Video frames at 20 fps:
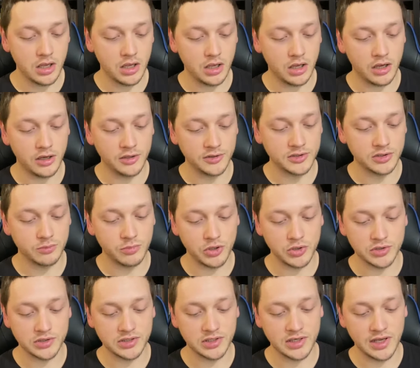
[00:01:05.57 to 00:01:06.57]
I also
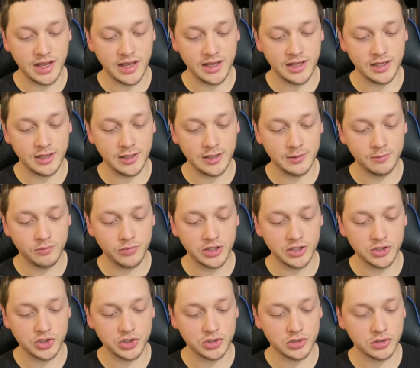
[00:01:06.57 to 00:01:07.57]
posted a
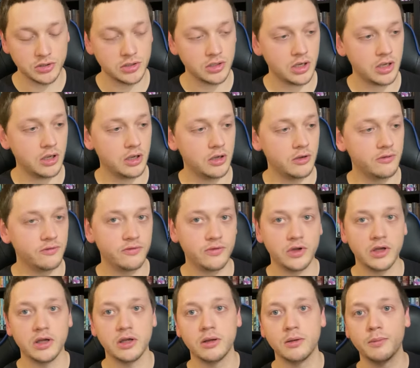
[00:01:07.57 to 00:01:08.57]
picture of
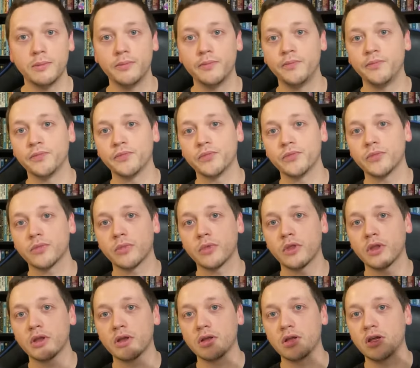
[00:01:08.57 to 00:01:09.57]

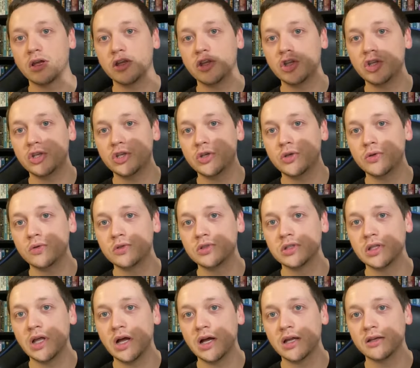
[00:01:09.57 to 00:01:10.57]
a huge
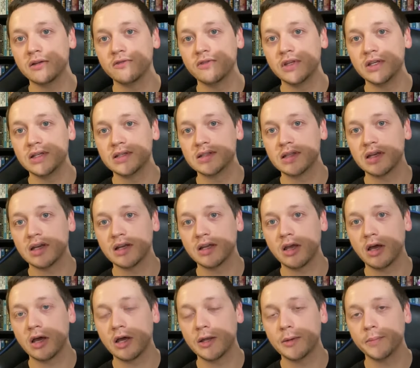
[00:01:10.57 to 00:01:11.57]
lot of these that I
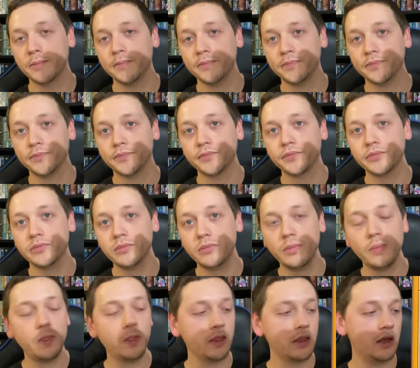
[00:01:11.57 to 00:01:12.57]
got.
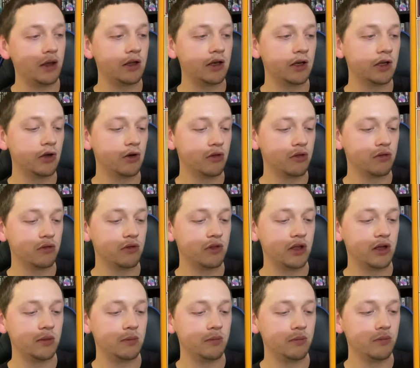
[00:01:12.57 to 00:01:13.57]
I'm going to go through
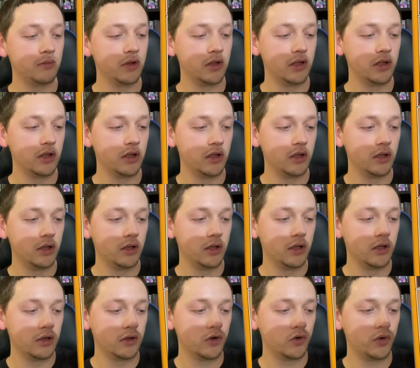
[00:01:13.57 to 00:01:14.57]
them
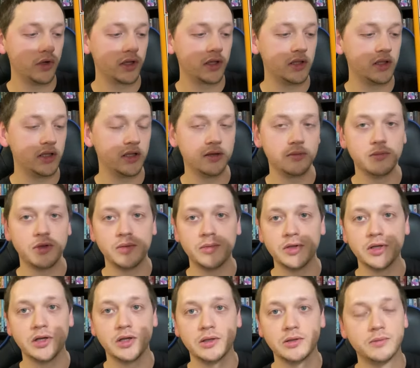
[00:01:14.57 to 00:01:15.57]
quickly, and maybe
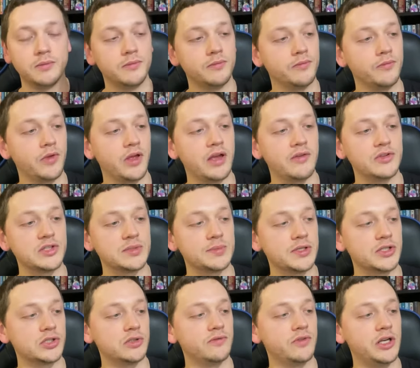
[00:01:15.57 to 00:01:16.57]
I'll have a
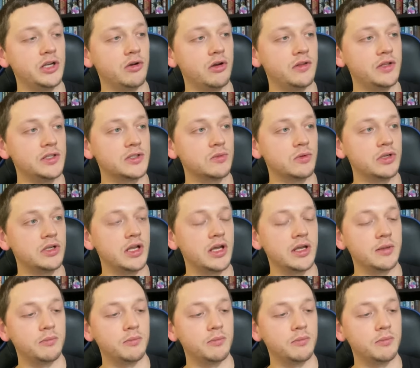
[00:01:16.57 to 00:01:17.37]
special video on these one day.